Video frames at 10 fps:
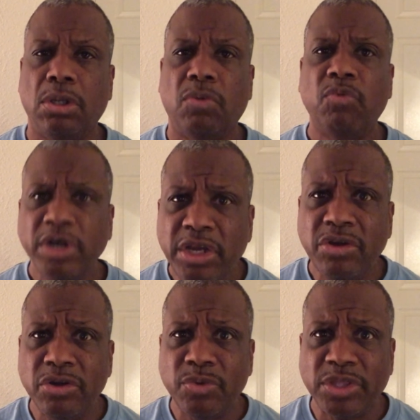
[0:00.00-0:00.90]
what do
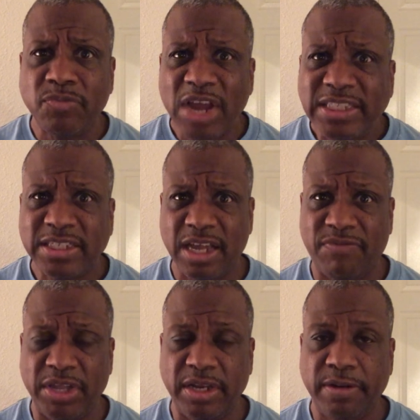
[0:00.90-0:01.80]
you do with the rest
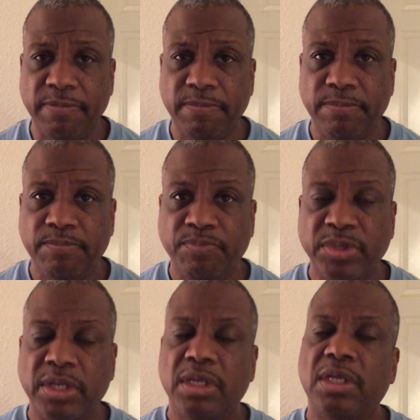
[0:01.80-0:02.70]
of it?
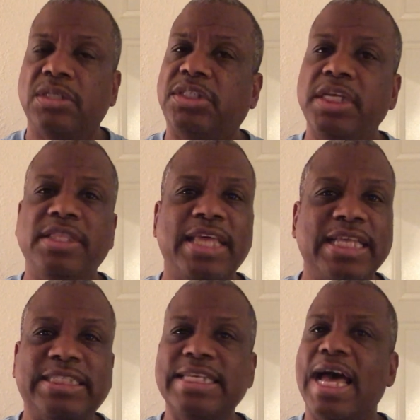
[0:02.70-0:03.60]
See,
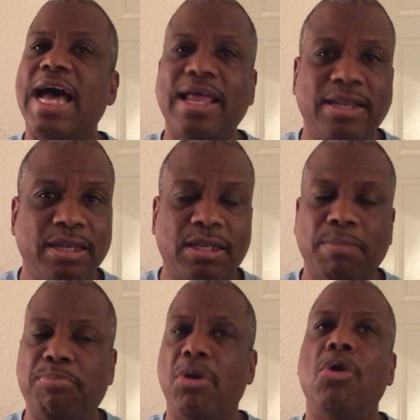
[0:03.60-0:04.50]
that's not
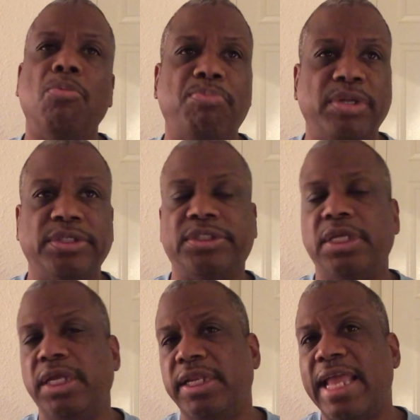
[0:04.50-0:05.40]
the purpose.
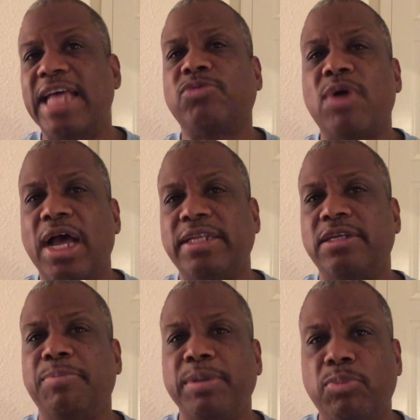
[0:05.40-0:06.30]
And that's why I
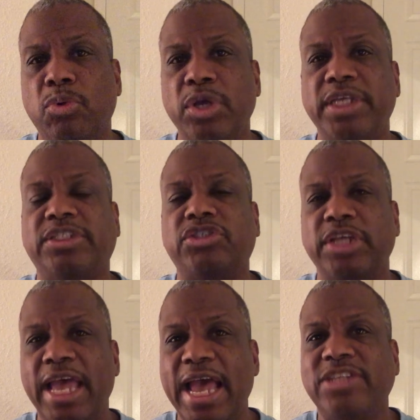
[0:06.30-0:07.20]
tell people, it's
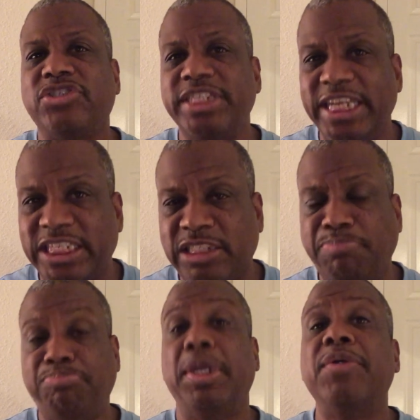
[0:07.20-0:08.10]
to actually
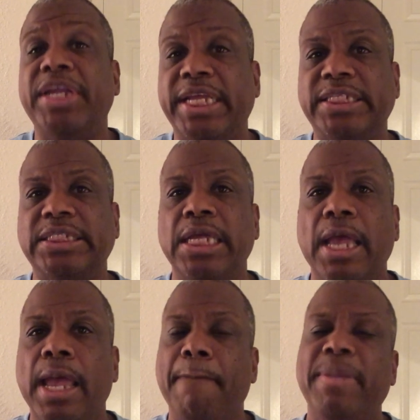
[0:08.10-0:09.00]
experience
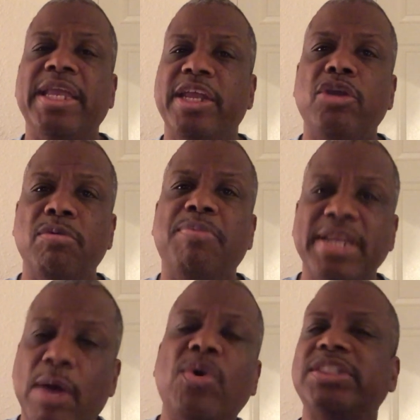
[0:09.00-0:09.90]
being a human
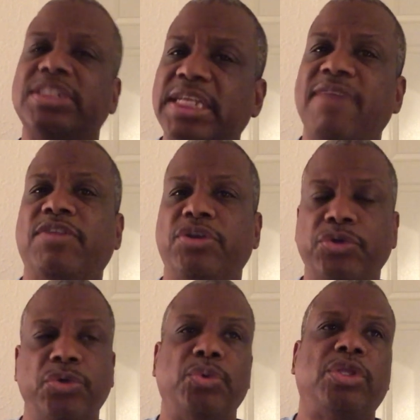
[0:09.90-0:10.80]
being. Now, what does this have to
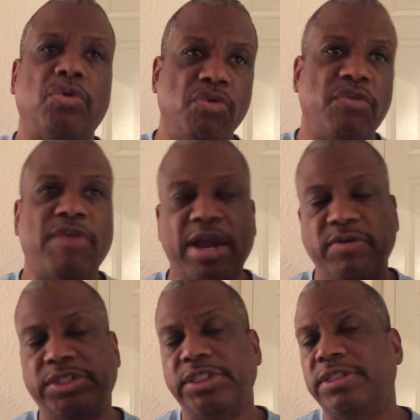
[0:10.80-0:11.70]
do with the
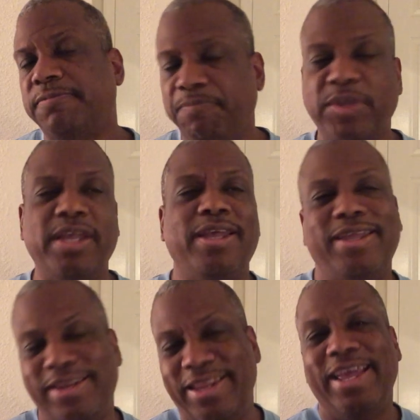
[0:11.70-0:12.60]
coronavirus
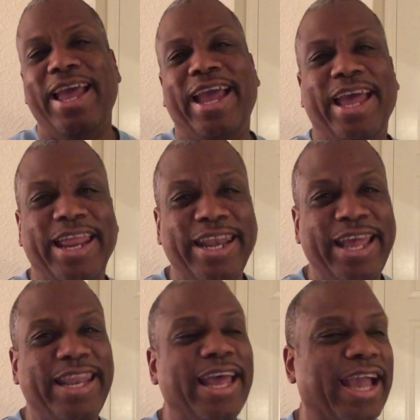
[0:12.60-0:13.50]
and
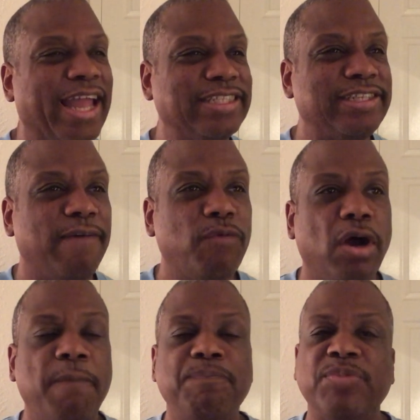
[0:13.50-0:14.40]
that kind of stuff?
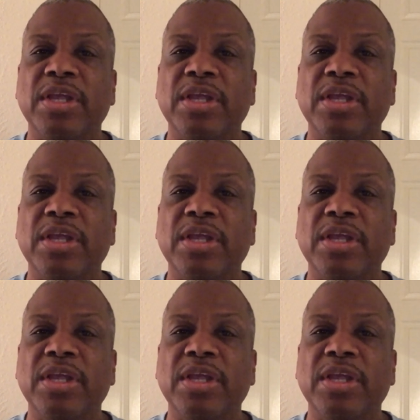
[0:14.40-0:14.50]
Well,